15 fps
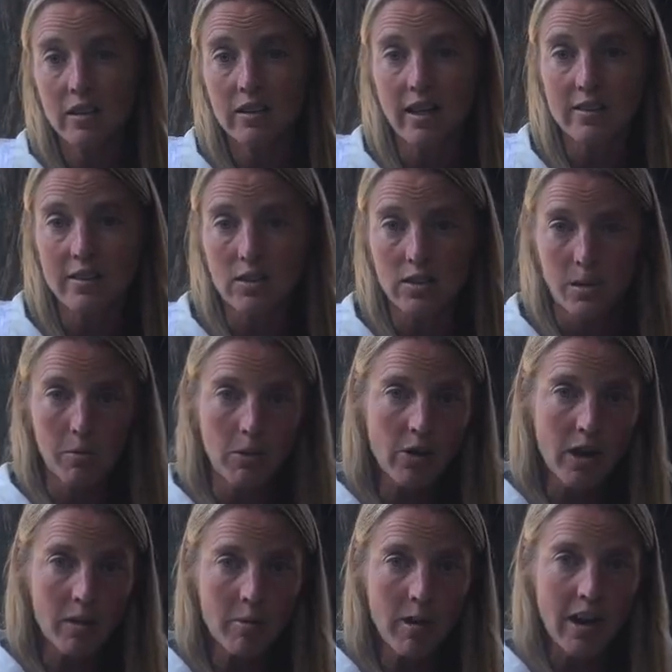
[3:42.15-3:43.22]
that's a simple
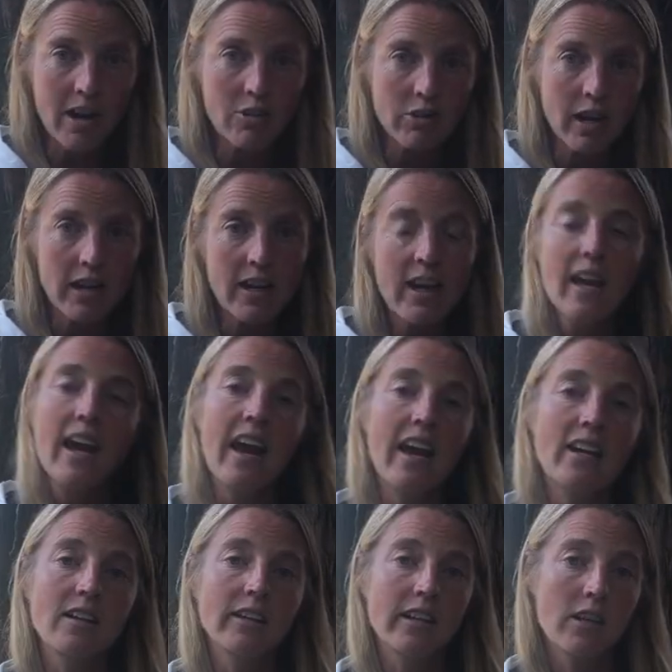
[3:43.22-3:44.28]
carbohydrate
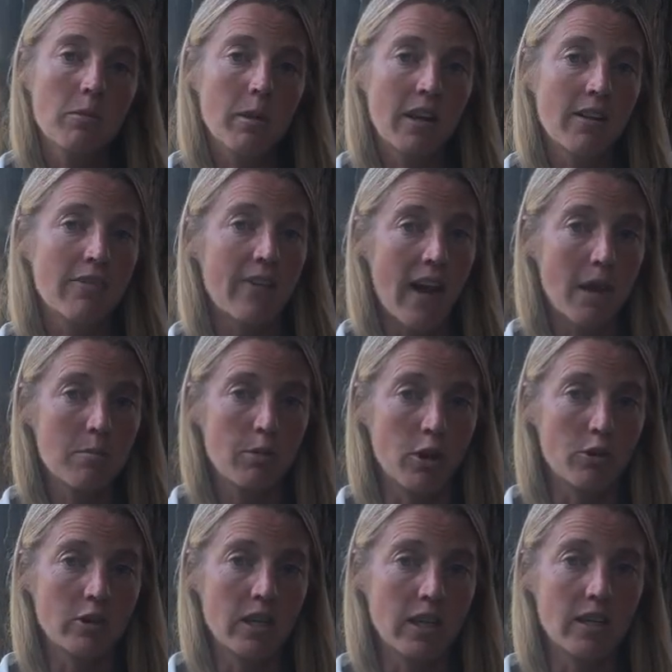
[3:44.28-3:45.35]
and a little bit of fat and
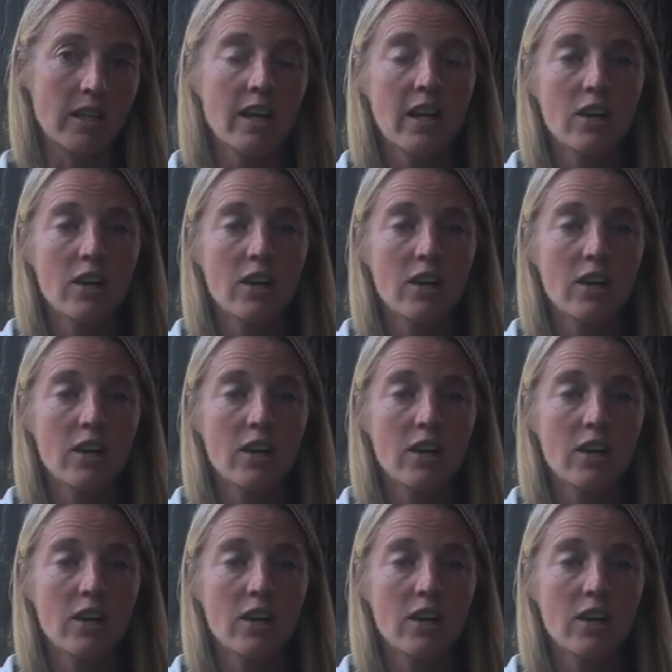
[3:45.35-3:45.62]
protein.